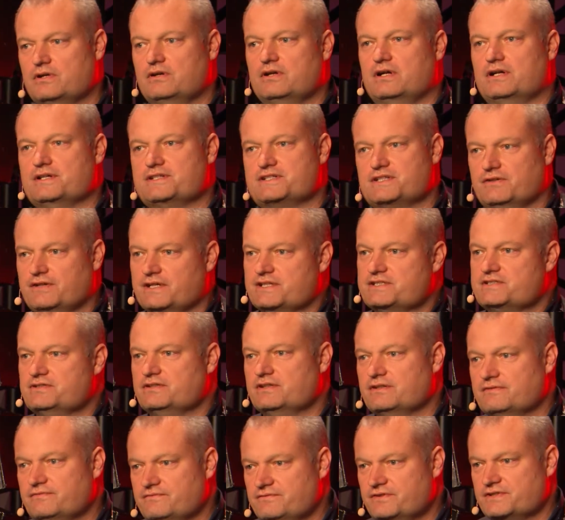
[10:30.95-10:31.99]
I sold it
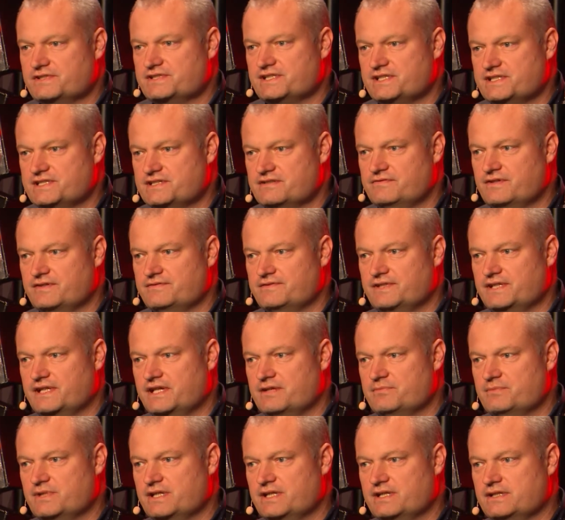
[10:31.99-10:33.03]
to a FTSE 250
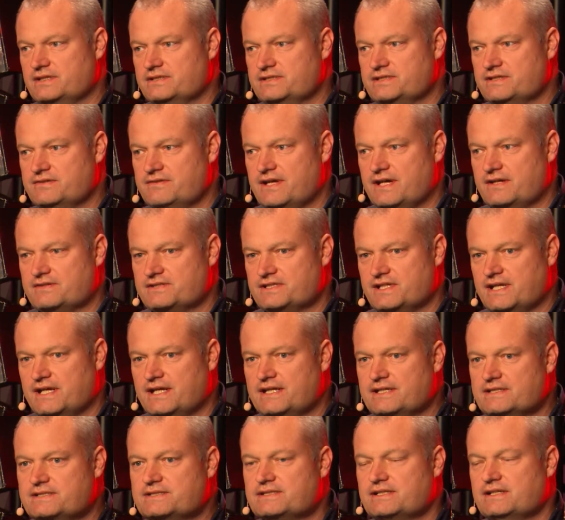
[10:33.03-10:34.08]
company in
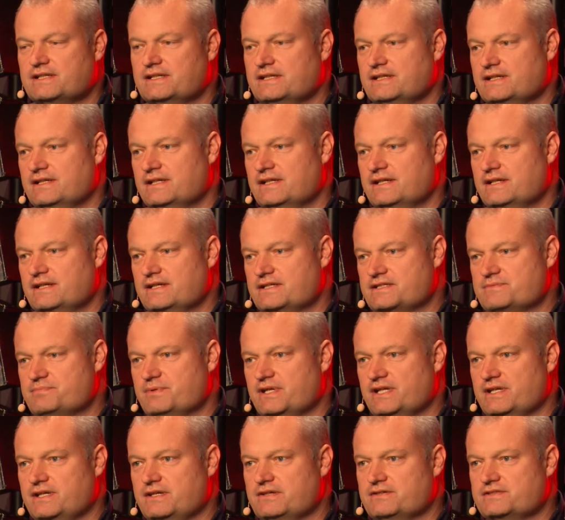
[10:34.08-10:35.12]
2008. It's
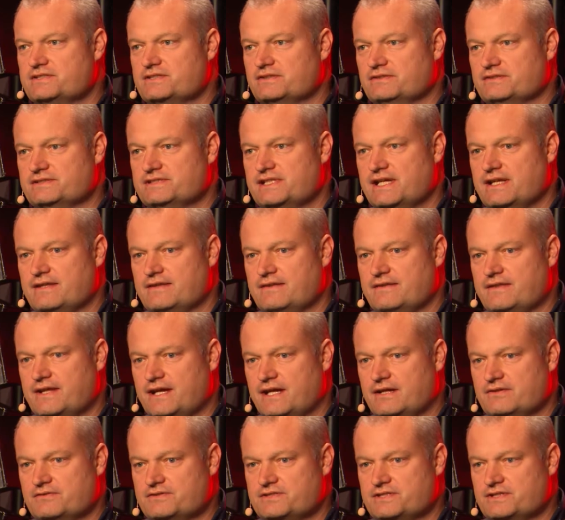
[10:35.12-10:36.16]
been used on
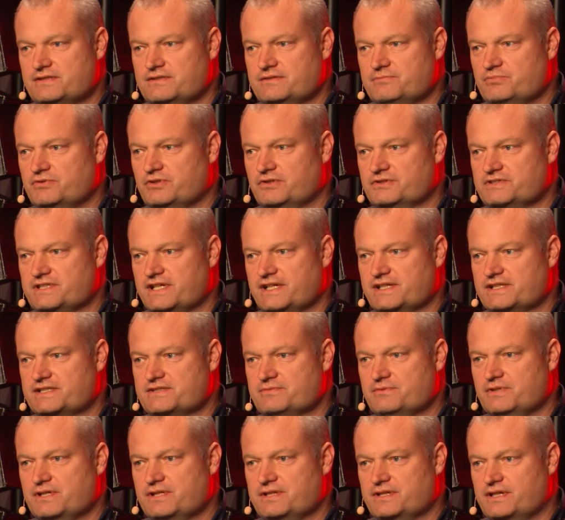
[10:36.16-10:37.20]
10,000 projects
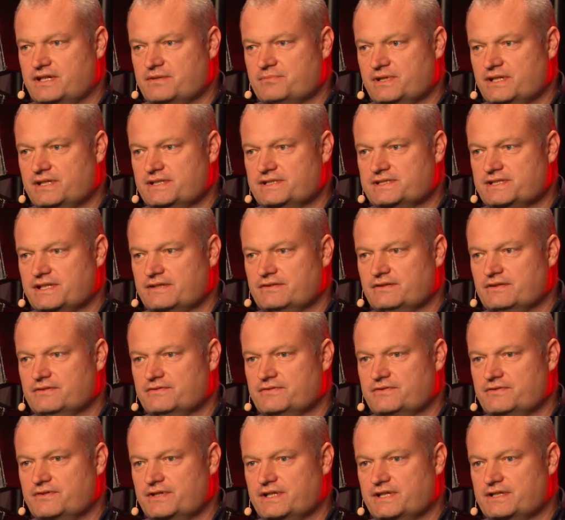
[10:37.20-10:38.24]
worth a combined total
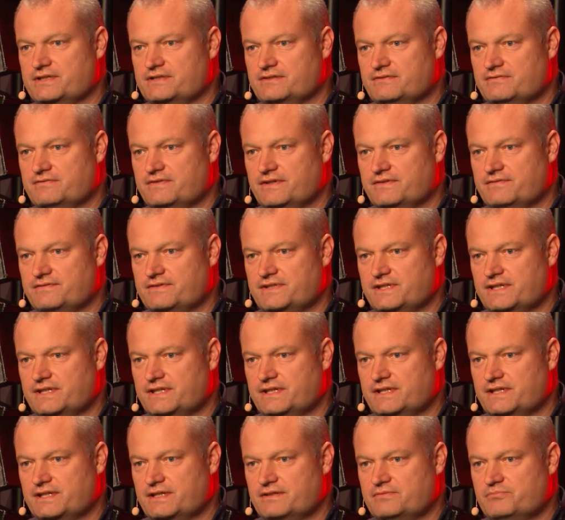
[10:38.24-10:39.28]
of
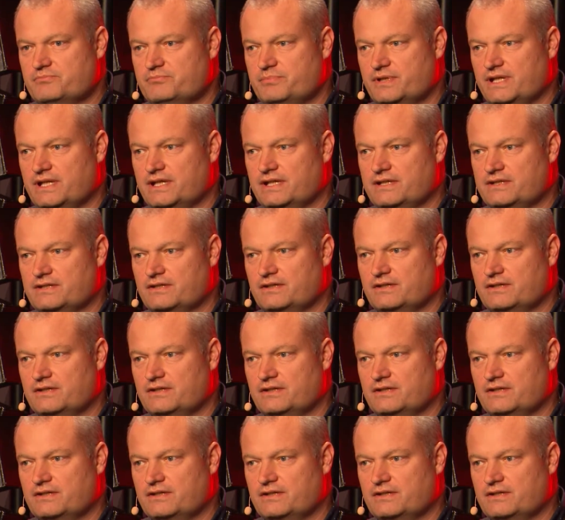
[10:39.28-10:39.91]
$350 billion.